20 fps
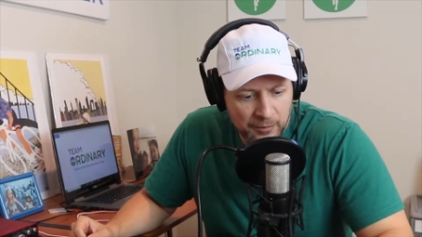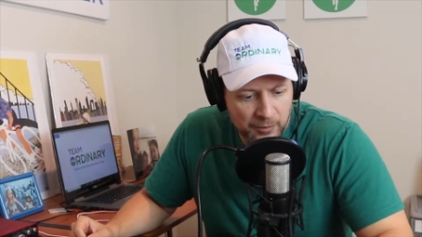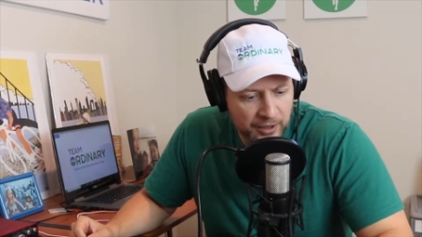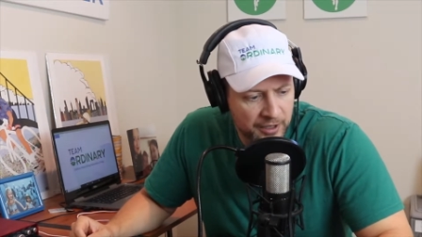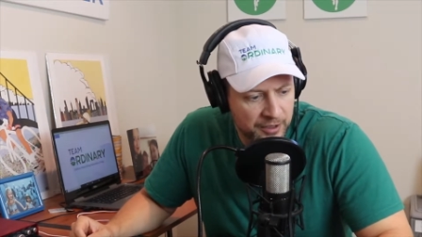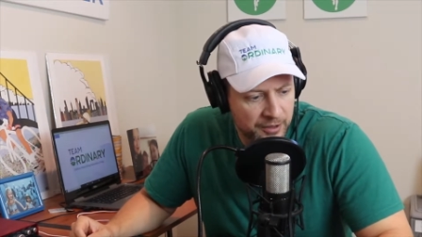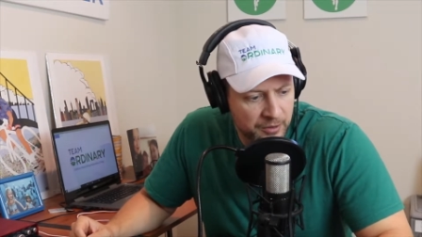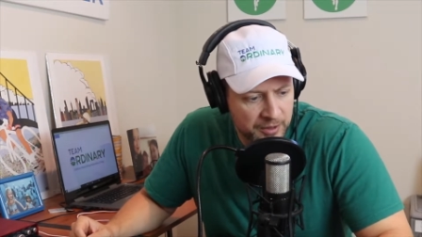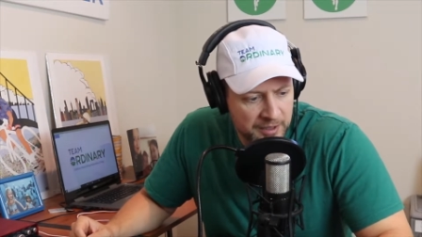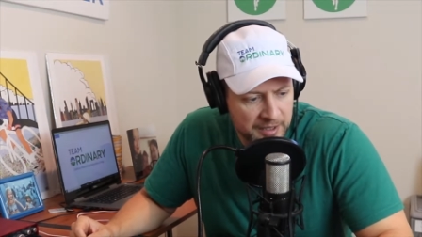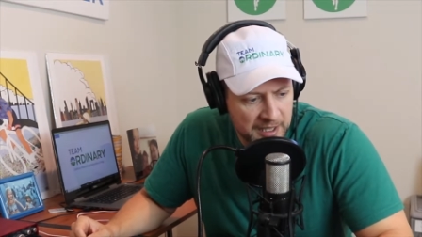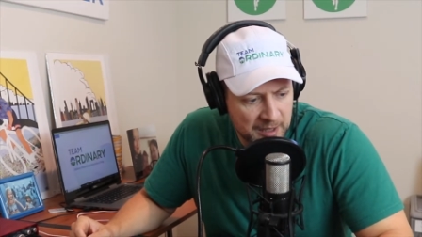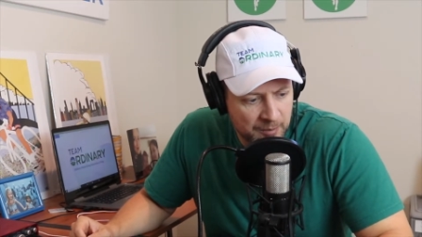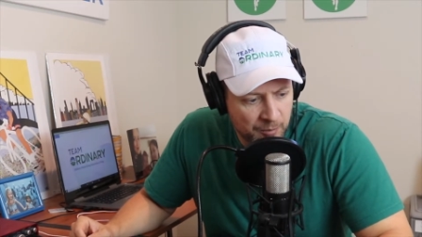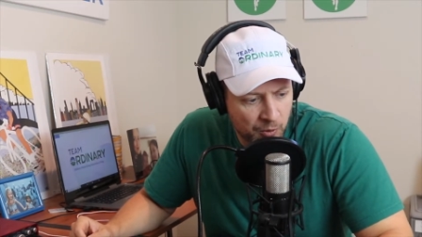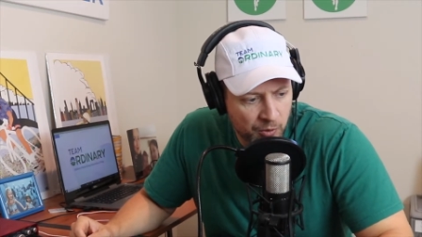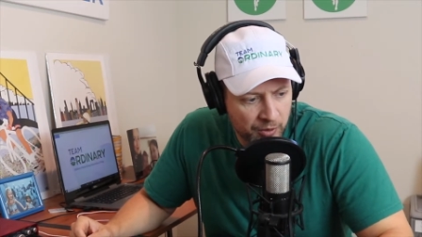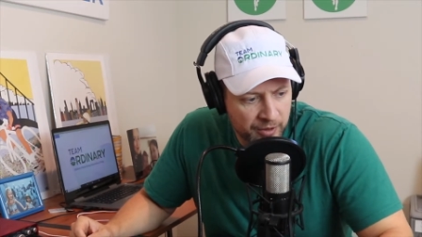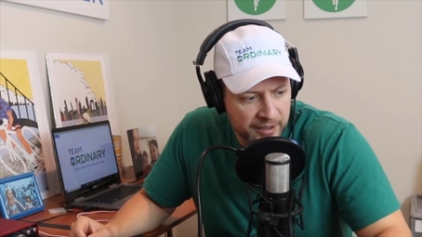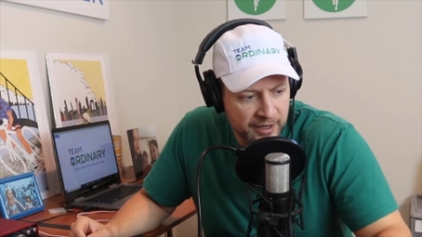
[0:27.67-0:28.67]
We're going to do the
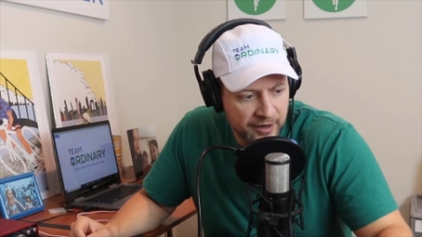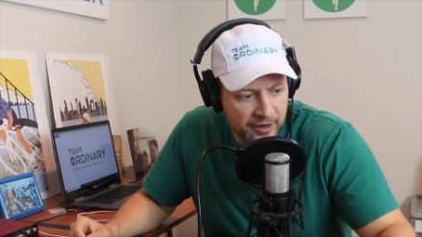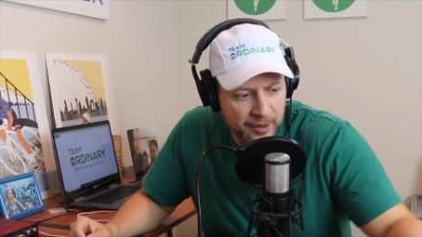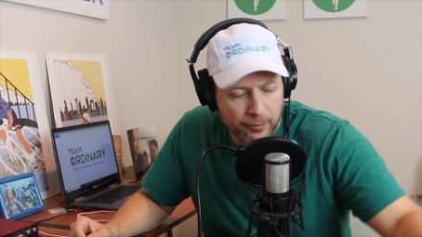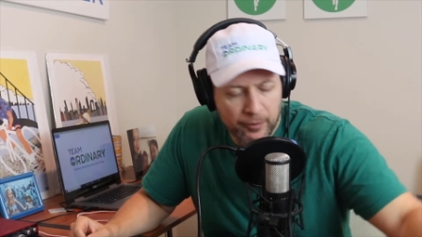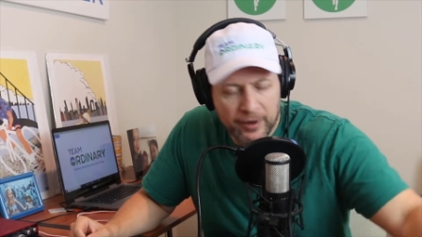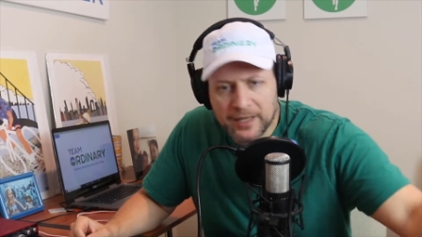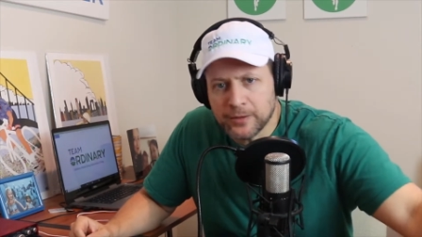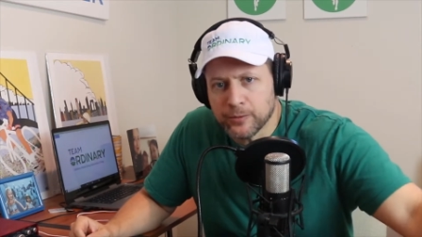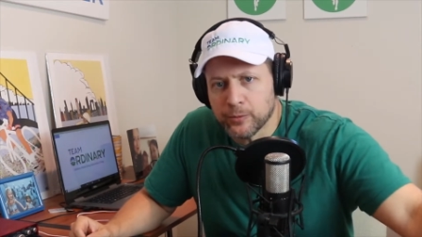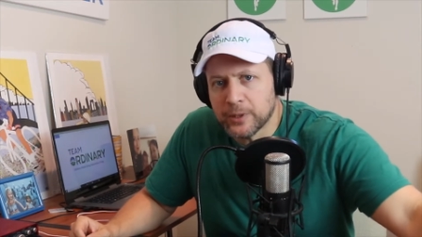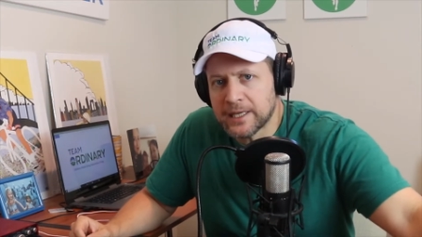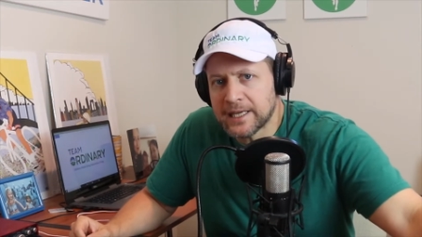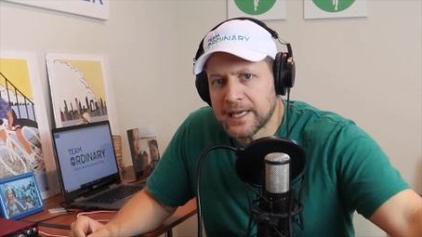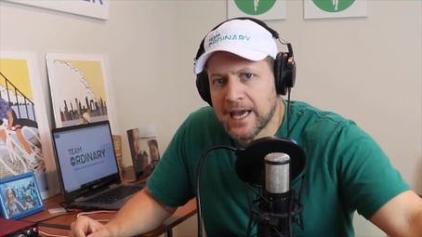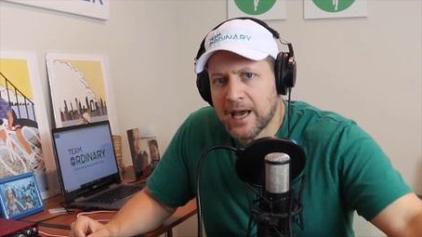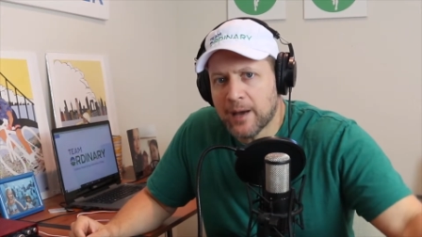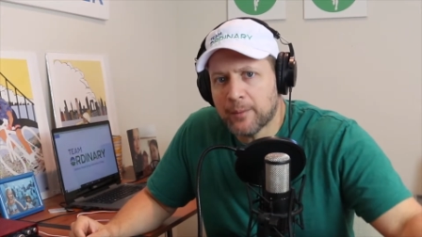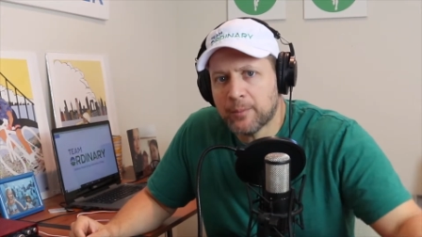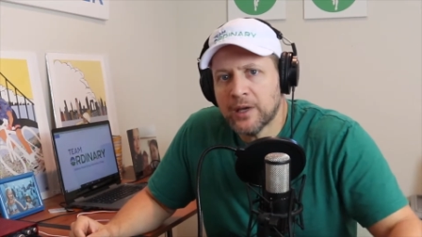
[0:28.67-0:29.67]
Team Ordinary race
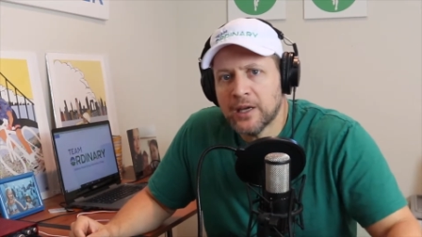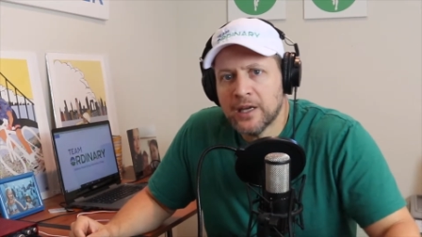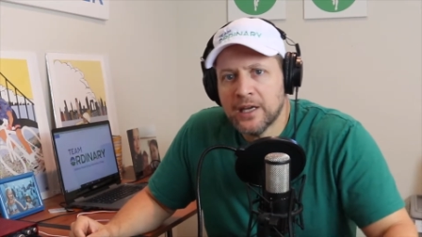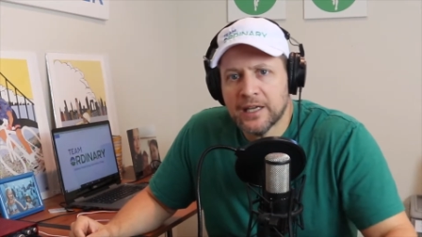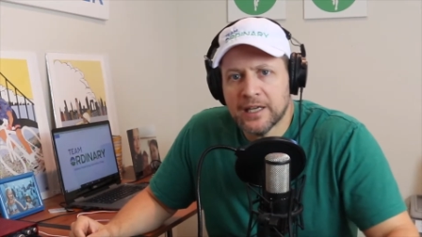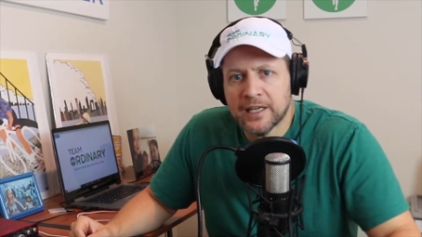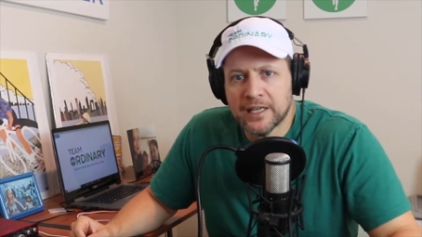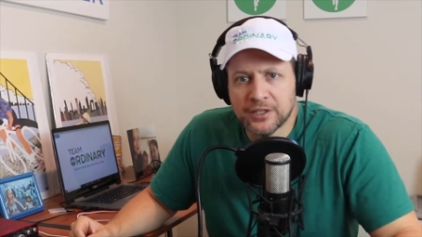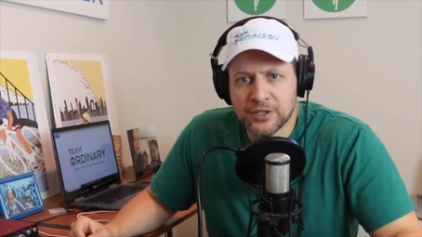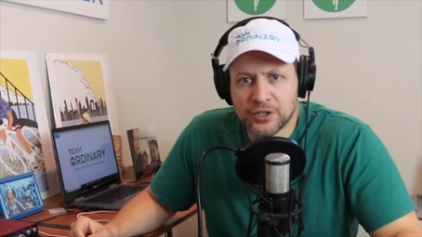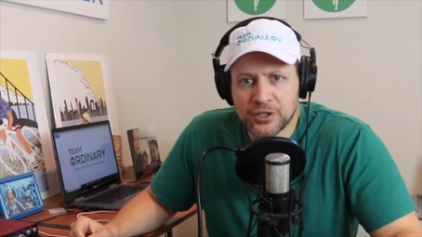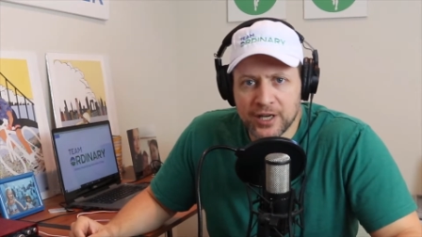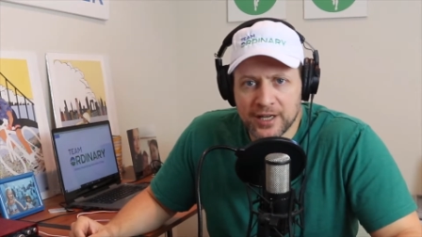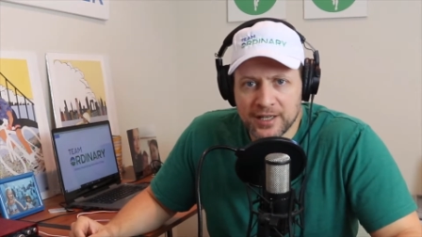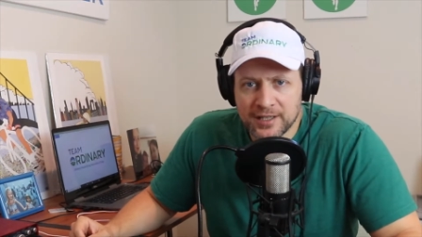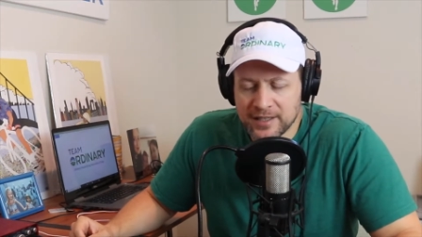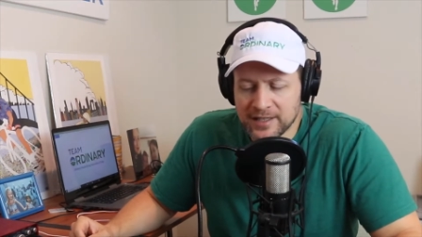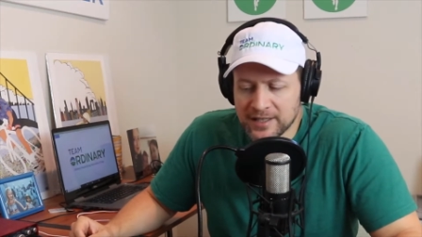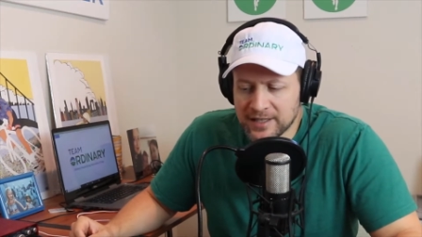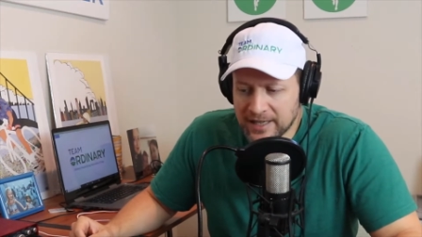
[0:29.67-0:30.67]
recap in
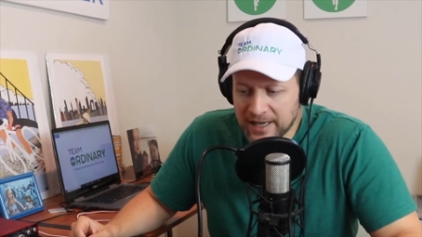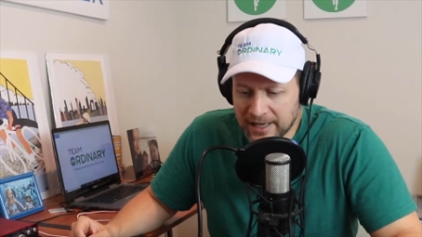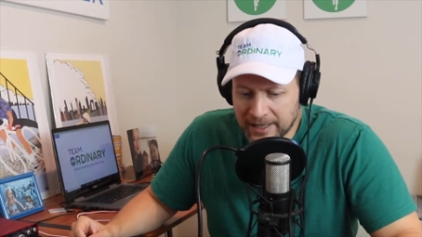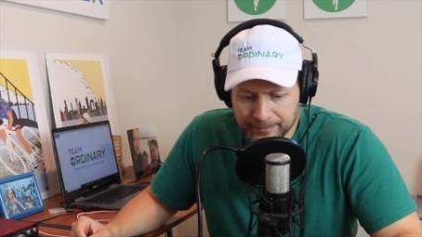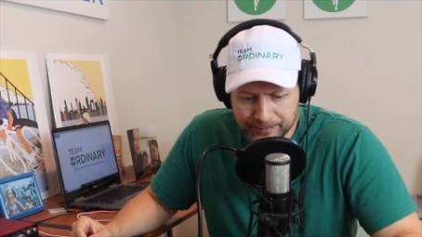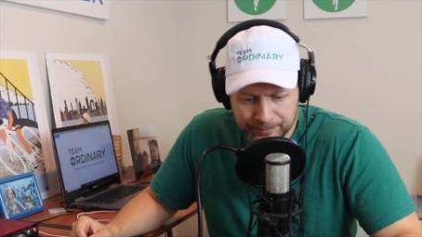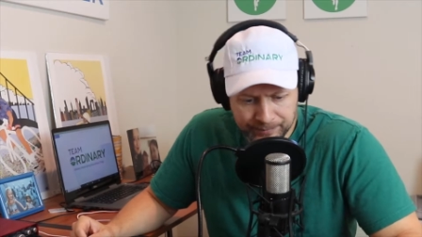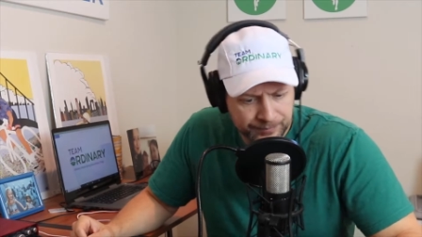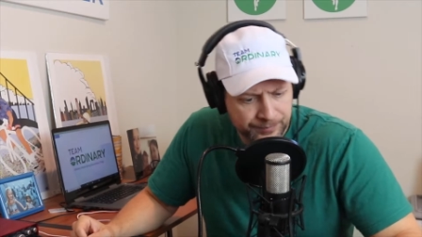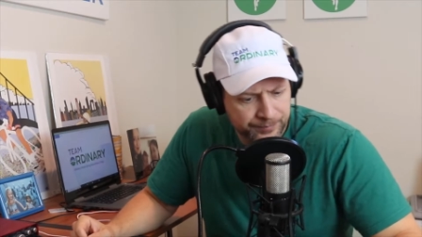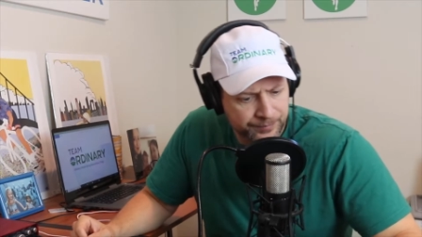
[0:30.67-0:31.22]
just a second.